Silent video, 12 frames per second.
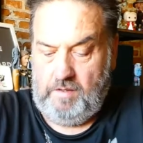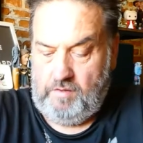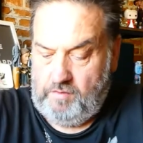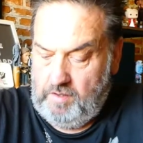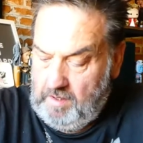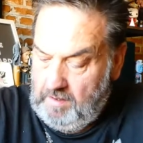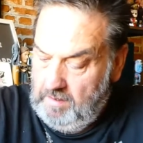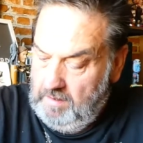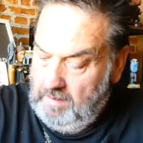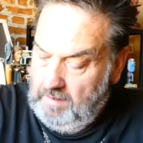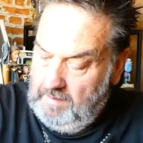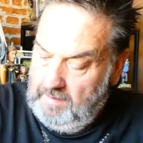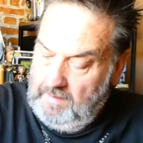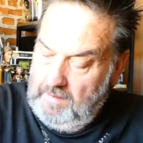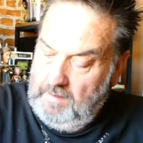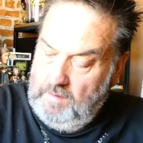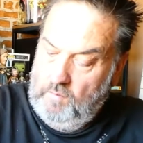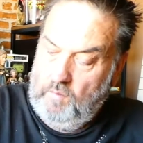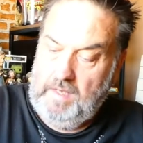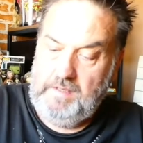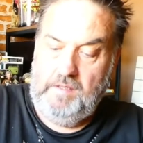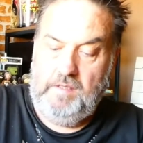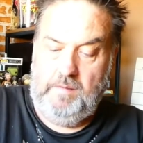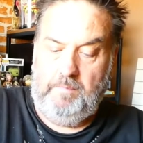of string.
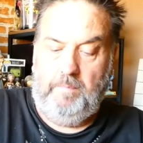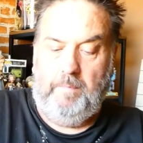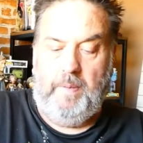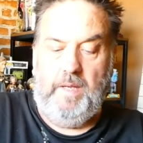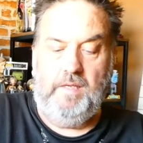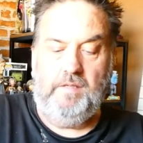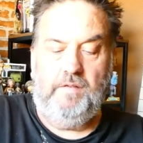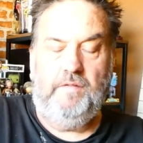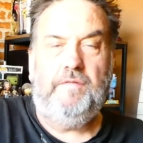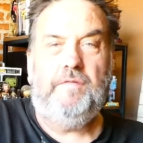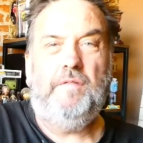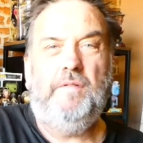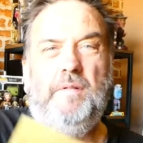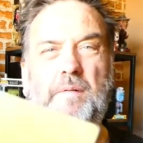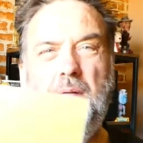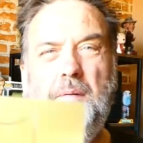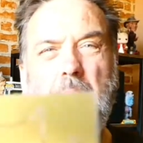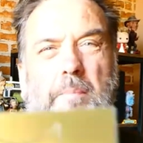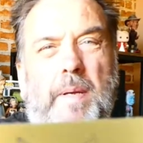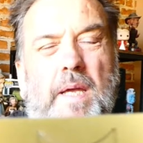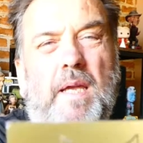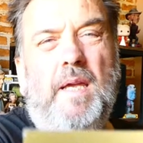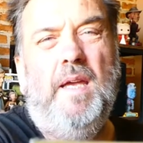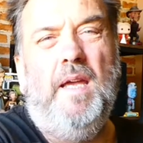One piece of
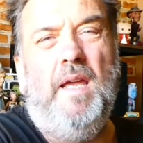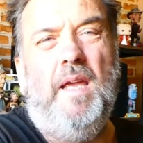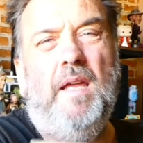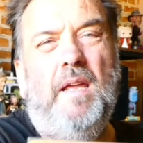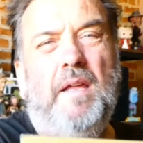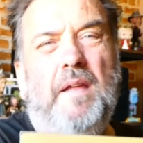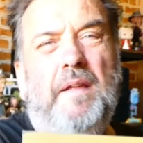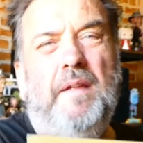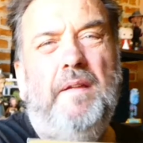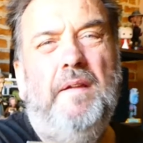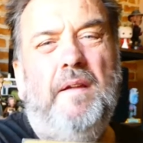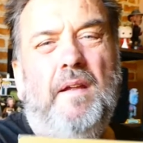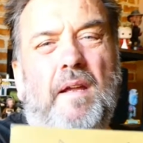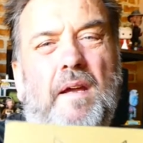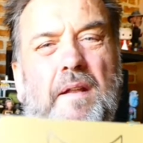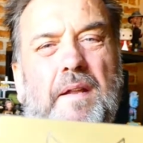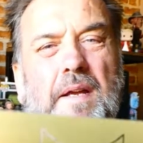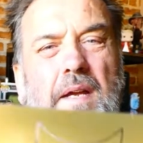PE. They didn't